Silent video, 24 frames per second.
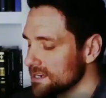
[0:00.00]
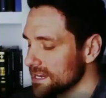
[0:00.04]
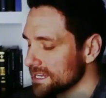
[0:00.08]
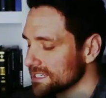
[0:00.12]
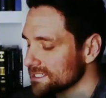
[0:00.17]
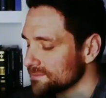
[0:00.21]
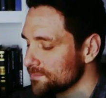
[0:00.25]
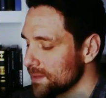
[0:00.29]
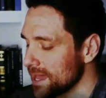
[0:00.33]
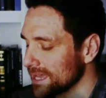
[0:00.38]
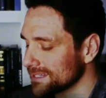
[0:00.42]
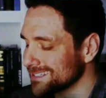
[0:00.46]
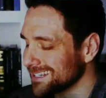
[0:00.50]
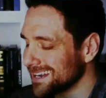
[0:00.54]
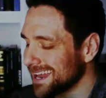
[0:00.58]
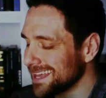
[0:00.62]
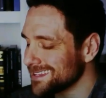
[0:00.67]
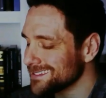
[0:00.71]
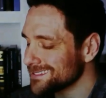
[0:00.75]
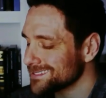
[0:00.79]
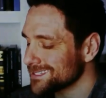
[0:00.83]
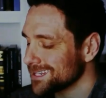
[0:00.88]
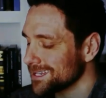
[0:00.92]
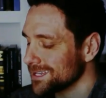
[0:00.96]
expect an
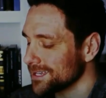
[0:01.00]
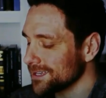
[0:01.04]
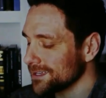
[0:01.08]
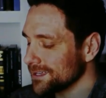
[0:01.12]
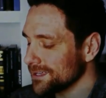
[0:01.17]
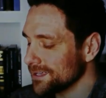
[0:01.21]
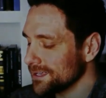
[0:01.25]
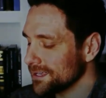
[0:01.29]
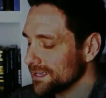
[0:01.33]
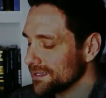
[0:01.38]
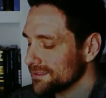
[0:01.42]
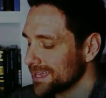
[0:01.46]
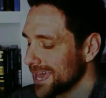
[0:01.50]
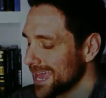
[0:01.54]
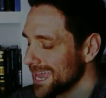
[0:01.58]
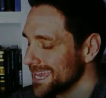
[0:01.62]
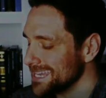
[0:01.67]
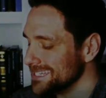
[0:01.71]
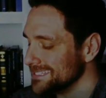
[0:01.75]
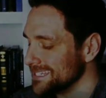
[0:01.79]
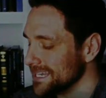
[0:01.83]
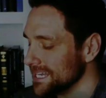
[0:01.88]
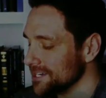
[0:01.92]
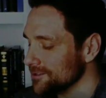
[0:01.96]
answer, the
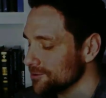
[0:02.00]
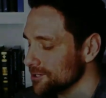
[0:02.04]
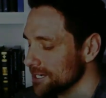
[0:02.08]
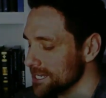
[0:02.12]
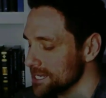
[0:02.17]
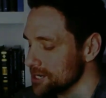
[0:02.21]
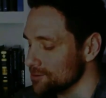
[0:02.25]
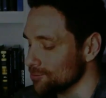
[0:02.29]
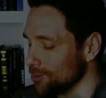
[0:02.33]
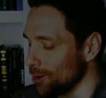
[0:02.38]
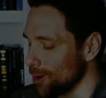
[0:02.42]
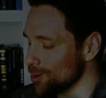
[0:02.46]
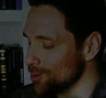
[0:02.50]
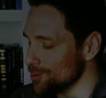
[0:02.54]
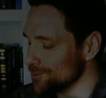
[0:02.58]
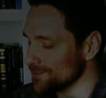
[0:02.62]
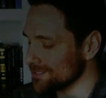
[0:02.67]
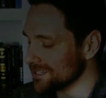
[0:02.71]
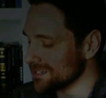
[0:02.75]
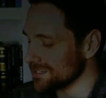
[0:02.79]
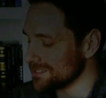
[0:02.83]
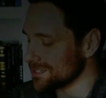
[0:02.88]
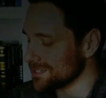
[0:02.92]
haze eerily grows and